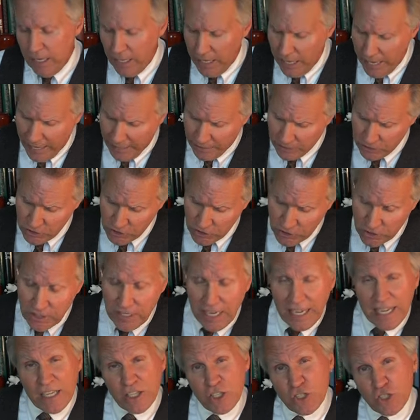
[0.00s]
and
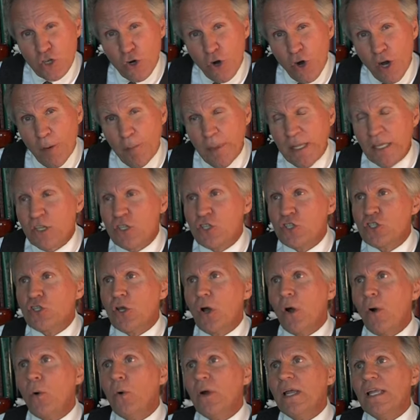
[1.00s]
snake charming.
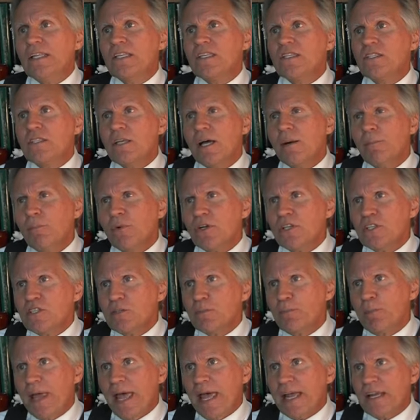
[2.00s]
So, in some
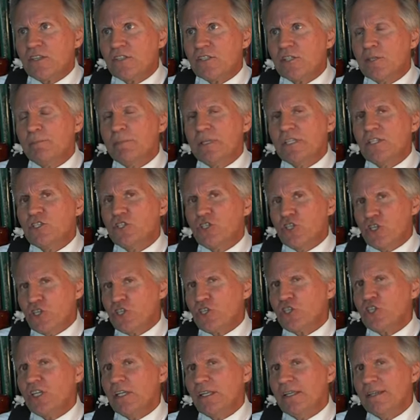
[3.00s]
respects, the
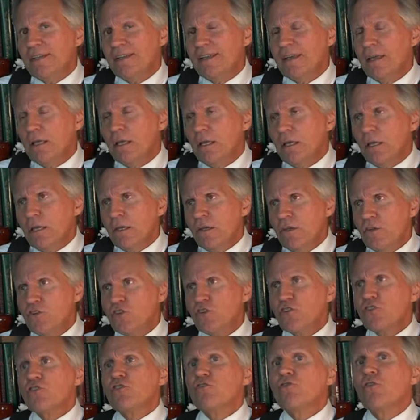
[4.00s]
magician
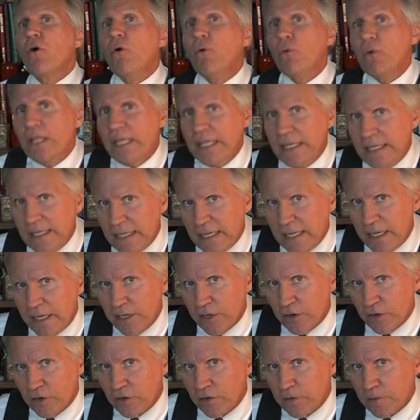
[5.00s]
is thrown in
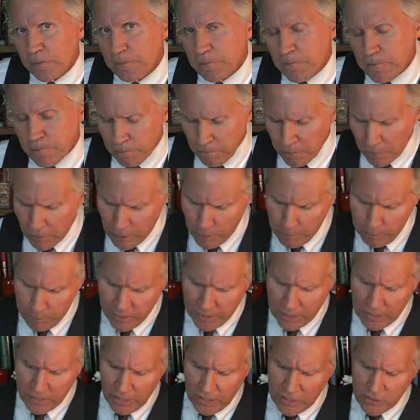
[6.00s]
here
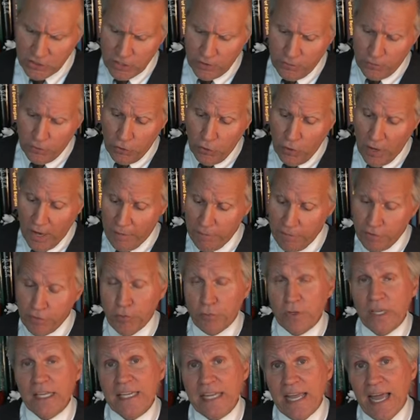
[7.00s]
because if you have
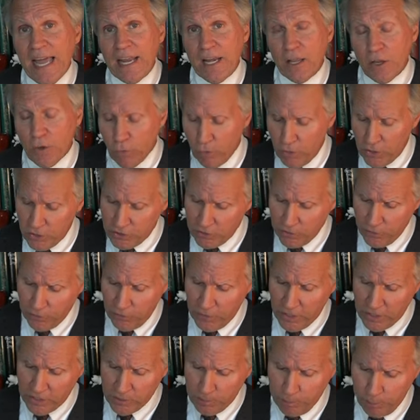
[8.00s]
three categories of
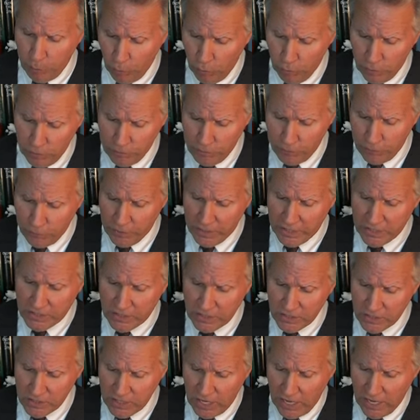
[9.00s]
freaks born freaks,
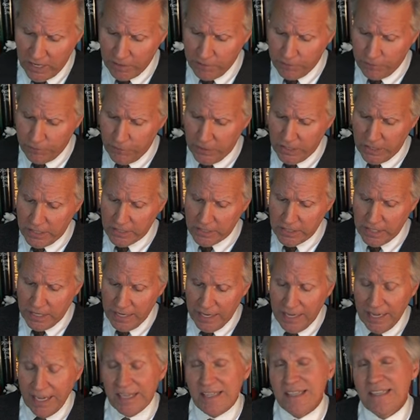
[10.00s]
exotic freaks,
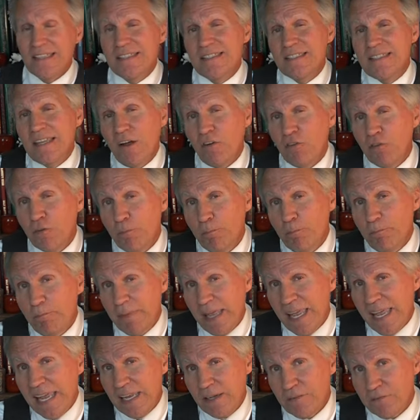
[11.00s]
and self
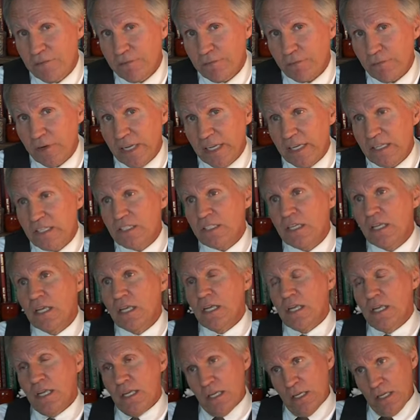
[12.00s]
made freaks
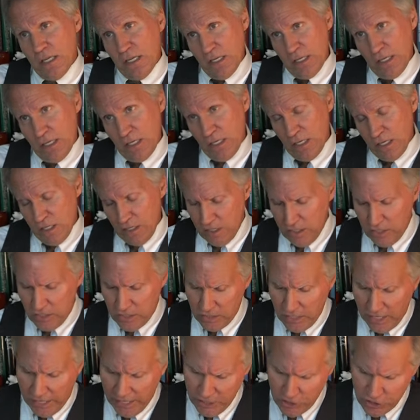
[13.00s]
the
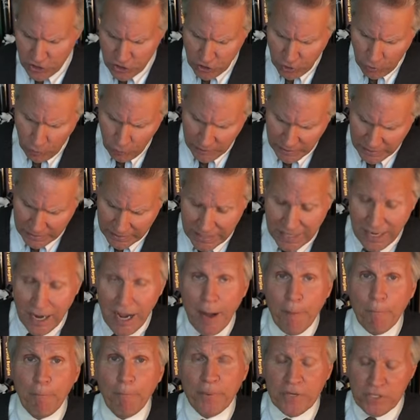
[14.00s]
sideshow
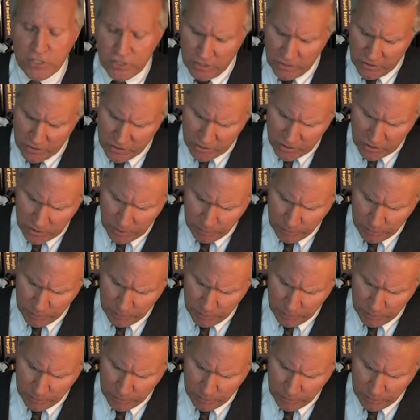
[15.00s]
encompasses the